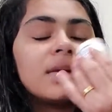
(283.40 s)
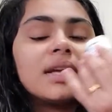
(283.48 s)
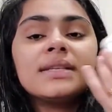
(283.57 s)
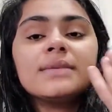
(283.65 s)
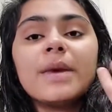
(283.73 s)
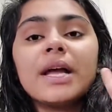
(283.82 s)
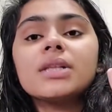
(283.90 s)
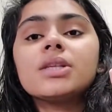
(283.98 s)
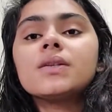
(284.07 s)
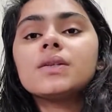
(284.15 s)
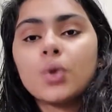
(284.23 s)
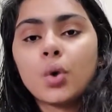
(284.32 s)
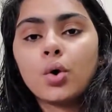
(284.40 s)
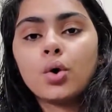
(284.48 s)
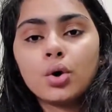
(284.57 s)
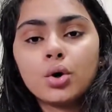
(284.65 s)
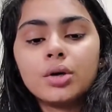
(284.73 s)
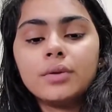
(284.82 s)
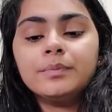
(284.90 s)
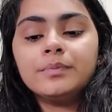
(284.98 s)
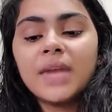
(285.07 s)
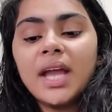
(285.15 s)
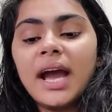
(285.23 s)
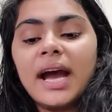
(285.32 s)
It smells so good,
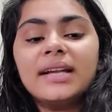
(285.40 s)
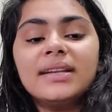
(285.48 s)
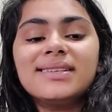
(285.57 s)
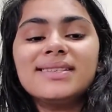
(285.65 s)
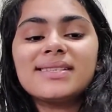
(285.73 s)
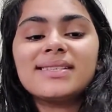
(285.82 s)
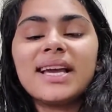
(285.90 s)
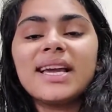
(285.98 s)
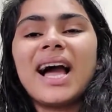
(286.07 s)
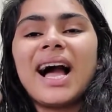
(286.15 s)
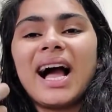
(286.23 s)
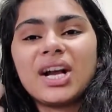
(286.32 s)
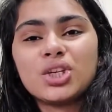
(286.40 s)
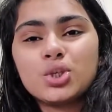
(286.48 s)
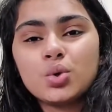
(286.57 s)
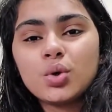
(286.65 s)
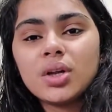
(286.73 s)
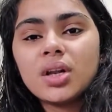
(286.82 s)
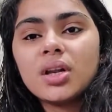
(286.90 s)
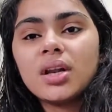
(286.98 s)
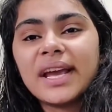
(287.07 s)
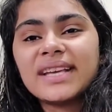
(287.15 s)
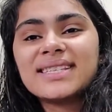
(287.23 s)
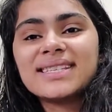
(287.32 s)
and this is like actual
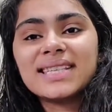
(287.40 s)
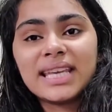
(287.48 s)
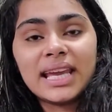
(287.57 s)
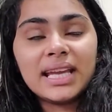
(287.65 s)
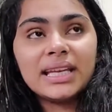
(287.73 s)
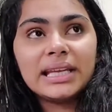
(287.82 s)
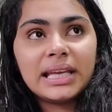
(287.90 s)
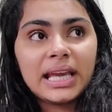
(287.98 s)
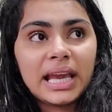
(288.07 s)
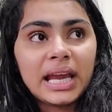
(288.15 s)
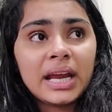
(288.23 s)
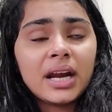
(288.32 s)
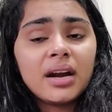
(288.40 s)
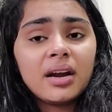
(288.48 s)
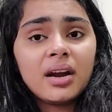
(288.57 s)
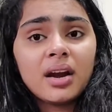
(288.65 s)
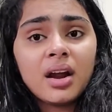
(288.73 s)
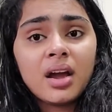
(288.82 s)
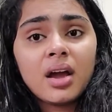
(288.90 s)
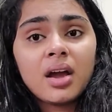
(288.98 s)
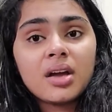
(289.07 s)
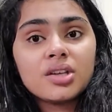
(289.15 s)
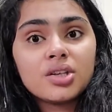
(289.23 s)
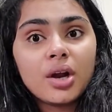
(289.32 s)
like skincare
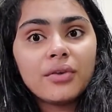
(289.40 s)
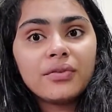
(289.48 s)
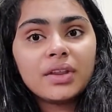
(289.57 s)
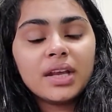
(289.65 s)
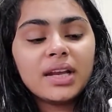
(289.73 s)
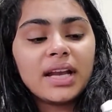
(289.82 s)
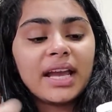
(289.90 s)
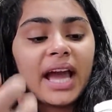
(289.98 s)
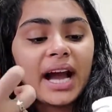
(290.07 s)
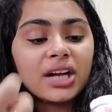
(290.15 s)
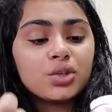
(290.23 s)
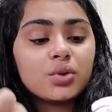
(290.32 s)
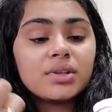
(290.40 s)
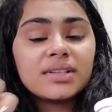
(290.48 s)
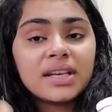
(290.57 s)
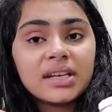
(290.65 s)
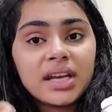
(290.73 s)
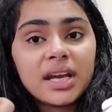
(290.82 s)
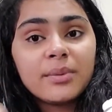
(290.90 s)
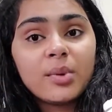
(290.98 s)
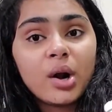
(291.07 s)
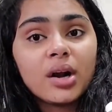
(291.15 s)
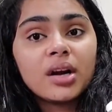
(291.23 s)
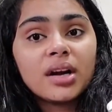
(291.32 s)
sort of a thing, like actual skincare
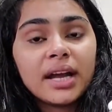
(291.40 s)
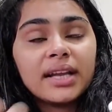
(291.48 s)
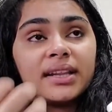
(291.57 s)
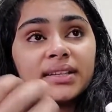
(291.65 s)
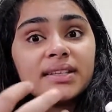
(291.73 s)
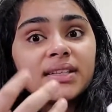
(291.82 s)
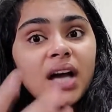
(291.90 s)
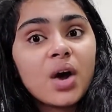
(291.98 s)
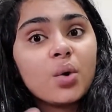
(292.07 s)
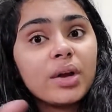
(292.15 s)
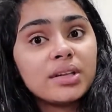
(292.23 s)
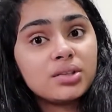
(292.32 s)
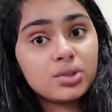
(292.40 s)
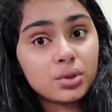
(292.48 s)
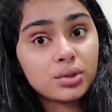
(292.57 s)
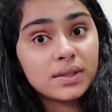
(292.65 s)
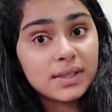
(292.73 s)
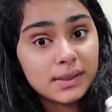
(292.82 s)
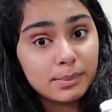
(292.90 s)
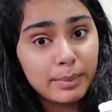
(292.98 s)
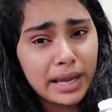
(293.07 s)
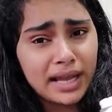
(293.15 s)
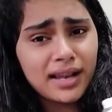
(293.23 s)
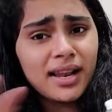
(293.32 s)
product. Like this is how it should
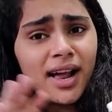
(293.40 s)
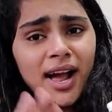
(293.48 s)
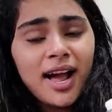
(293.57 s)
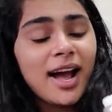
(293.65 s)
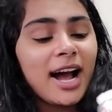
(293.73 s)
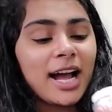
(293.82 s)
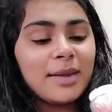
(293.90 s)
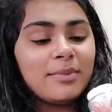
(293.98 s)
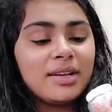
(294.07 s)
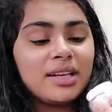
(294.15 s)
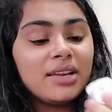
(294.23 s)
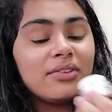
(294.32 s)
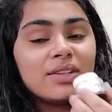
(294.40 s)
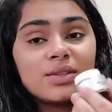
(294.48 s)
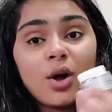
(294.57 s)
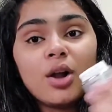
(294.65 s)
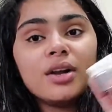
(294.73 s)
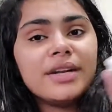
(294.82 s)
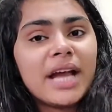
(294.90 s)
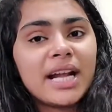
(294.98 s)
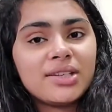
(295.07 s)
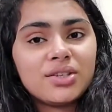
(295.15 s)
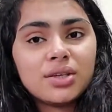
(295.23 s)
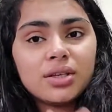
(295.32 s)
smell. I believe it's all
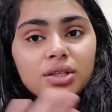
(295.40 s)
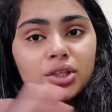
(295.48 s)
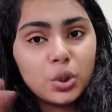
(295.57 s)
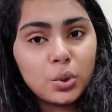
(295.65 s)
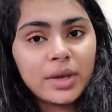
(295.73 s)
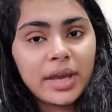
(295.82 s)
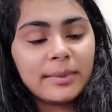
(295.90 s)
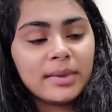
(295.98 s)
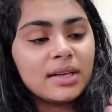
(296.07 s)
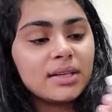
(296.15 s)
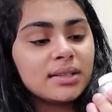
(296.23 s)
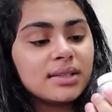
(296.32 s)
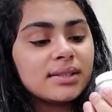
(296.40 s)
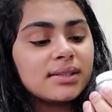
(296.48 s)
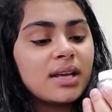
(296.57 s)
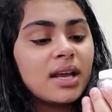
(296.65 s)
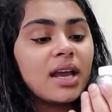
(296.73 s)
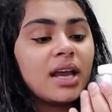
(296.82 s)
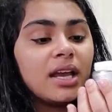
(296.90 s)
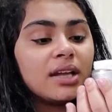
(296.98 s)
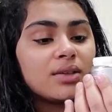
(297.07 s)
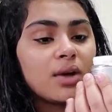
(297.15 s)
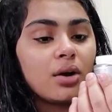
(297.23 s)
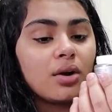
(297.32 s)
natural, no chemicals,
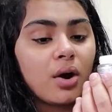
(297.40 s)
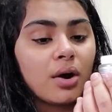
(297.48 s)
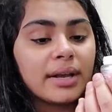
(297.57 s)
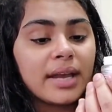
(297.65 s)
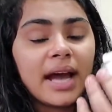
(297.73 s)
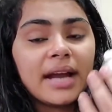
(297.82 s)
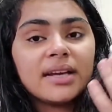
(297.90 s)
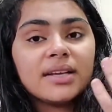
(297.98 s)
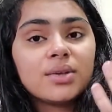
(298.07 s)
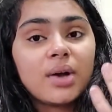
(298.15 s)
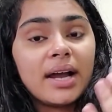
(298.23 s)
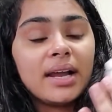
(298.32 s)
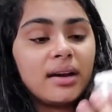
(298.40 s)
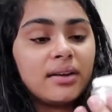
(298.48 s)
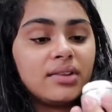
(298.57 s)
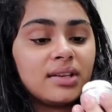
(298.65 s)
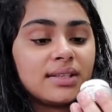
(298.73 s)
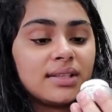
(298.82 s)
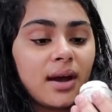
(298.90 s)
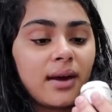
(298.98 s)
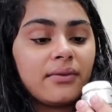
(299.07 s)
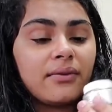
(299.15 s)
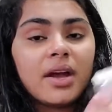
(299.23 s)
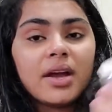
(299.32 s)
it's all organic. So I love this
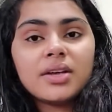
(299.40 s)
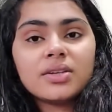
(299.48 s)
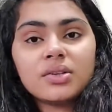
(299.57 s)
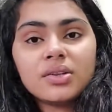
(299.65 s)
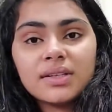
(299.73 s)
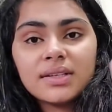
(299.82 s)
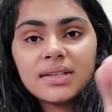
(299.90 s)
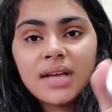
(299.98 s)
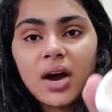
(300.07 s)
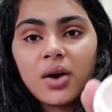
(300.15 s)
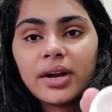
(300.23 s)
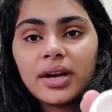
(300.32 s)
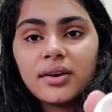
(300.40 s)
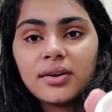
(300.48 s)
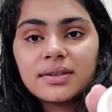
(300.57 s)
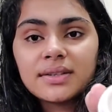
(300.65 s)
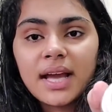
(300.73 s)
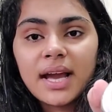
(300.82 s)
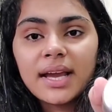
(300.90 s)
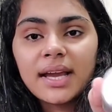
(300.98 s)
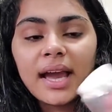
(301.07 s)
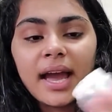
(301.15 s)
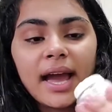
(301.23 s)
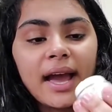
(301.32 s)
stuff. So this is how it looks
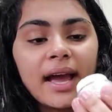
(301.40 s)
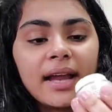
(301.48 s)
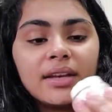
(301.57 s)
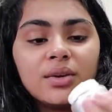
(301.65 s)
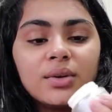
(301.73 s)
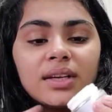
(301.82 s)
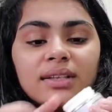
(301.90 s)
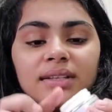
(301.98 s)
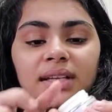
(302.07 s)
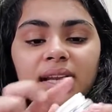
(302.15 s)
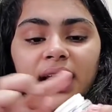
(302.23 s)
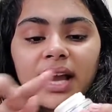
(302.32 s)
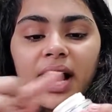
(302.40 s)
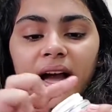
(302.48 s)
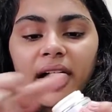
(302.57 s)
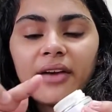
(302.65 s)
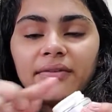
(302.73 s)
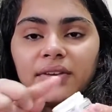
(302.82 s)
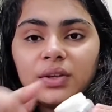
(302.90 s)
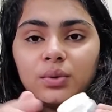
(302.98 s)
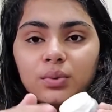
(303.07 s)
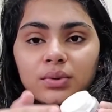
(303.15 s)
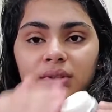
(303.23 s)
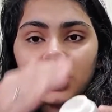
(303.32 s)
like, and you can see like I have
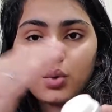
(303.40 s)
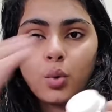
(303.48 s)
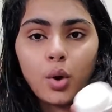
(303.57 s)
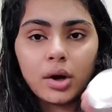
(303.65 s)
used like